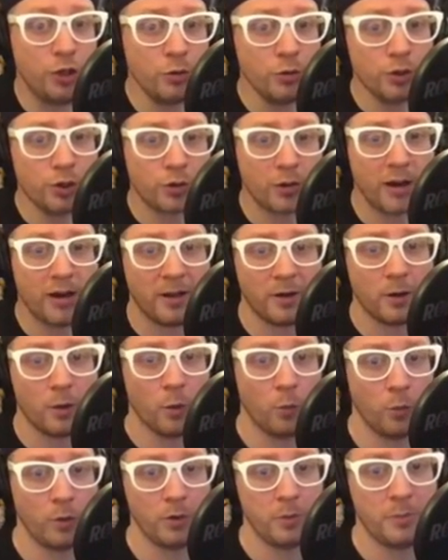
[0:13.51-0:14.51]
trailer
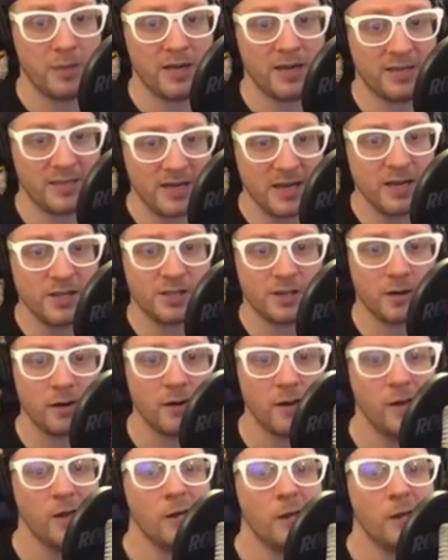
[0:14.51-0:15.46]
would be a teaser,